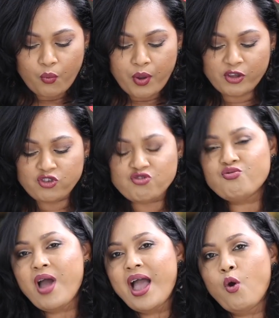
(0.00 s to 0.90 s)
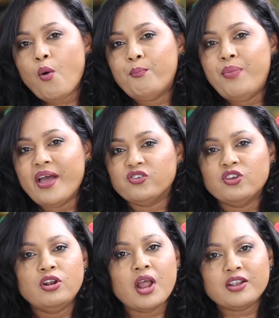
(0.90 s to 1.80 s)
We must try our best
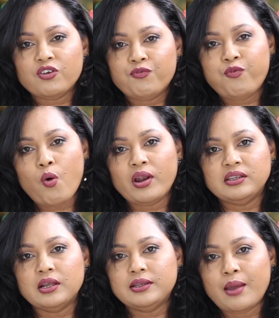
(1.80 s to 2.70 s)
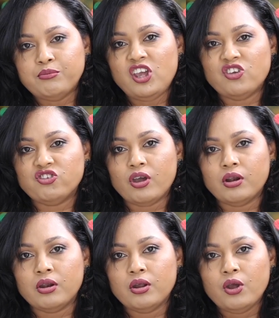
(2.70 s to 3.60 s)
not to fall into
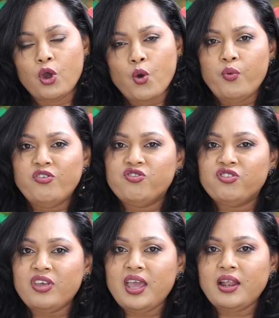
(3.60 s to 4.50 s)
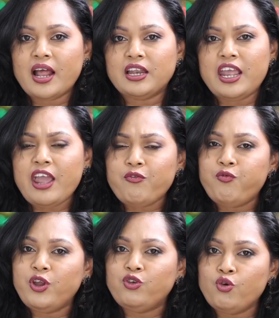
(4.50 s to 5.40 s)
temptation we see that
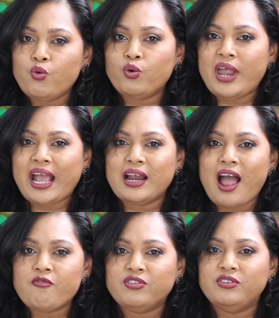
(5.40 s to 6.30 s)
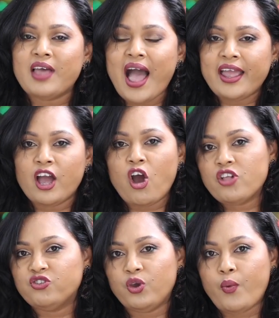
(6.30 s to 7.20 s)
if we do, they can have dire
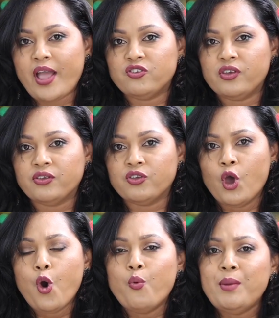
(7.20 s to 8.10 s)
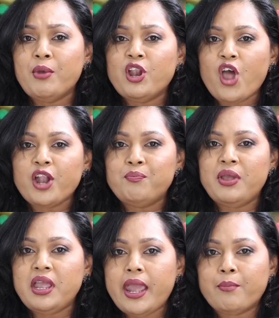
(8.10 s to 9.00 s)
consequences. We may not
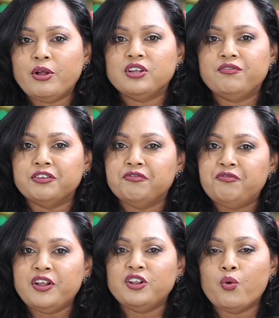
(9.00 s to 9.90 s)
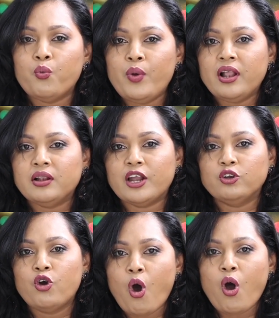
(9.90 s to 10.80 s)
be able to fulfill the will that
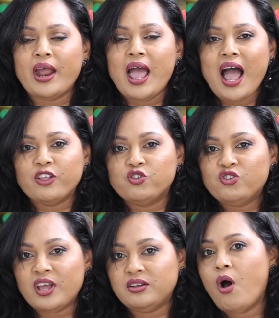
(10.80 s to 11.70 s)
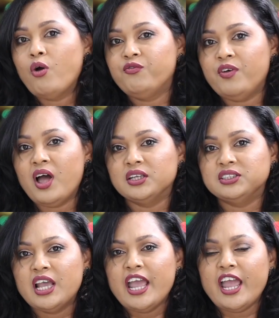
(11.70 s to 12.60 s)
God has set out for
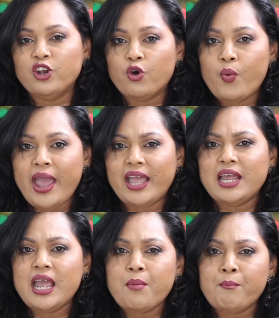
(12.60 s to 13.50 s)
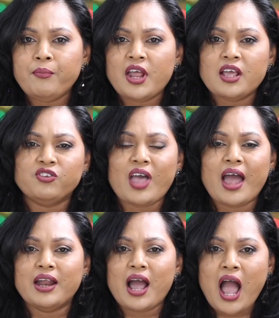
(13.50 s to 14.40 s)
us in the way it hinders
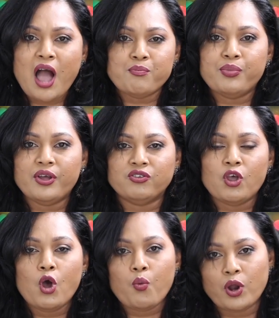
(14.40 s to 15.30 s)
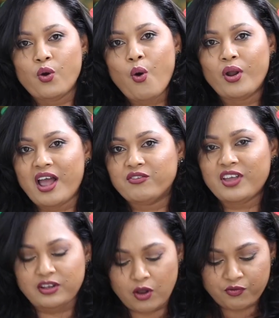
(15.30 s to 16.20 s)
and hampers what God has
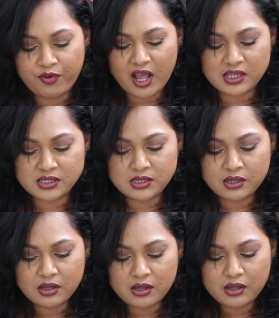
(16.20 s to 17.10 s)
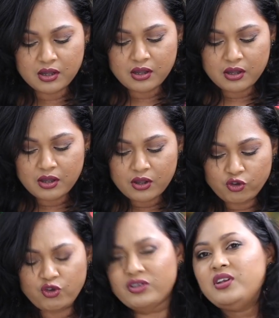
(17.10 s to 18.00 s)
set out for us.
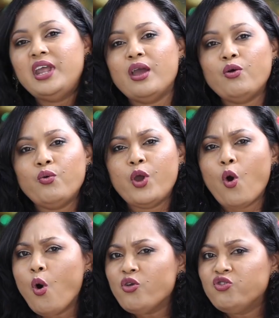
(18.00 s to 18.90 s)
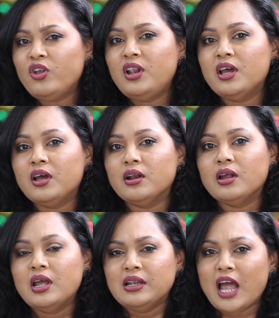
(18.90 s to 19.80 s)
So today, we also learn
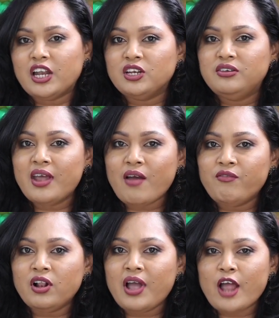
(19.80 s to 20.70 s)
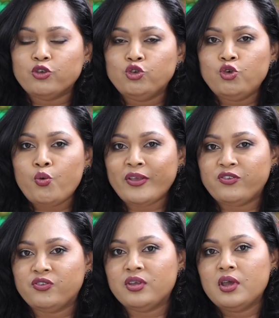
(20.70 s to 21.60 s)
that the devil can
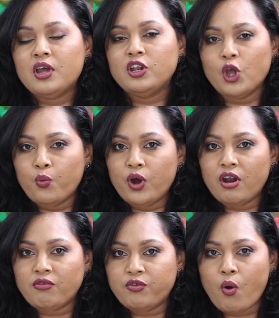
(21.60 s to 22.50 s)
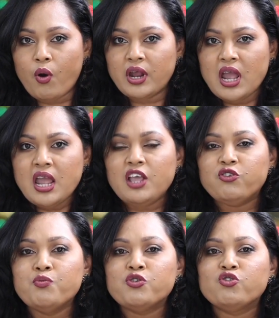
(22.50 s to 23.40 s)
twist the word of God. He
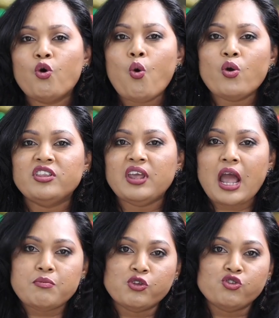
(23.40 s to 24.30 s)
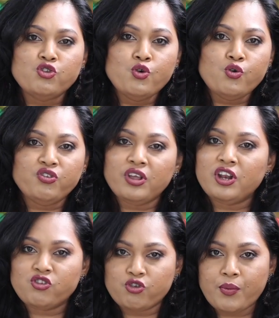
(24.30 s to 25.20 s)
is misquoting and misusing
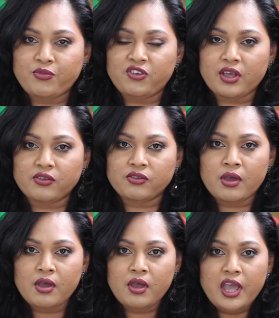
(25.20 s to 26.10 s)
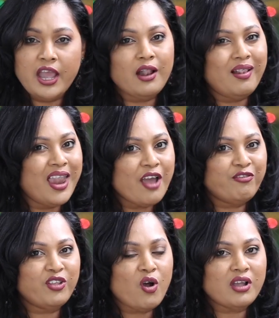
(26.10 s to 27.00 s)
the scriptures. He
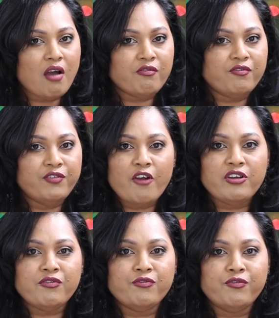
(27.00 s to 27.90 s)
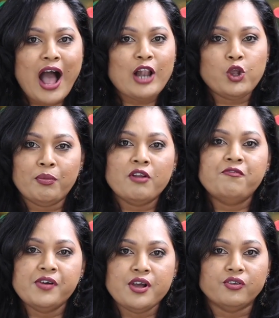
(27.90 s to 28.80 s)
left out a very valuable
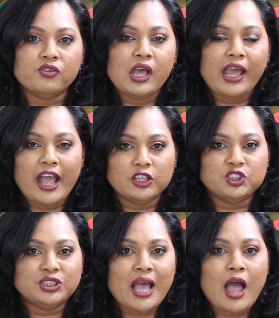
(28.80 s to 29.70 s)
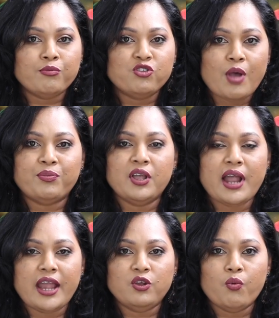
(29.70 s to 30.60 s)
verse in Psalm chapter
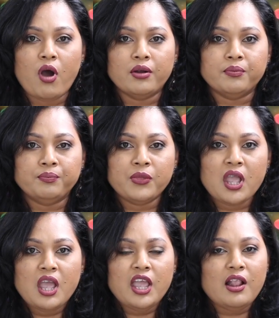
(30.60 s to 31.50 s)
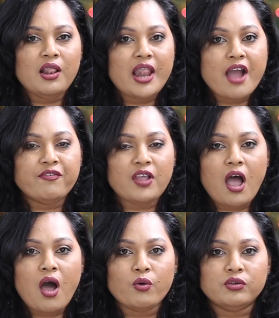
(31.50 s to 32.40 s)
91. He left
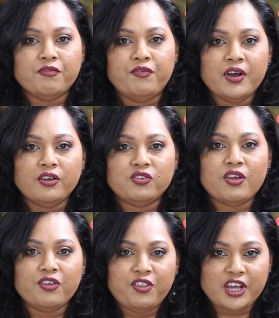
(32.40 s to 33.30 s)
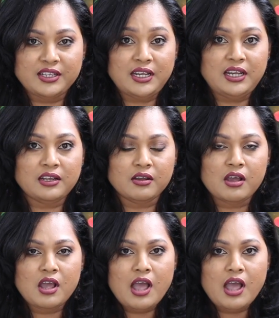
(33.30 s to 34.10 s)
out verse 13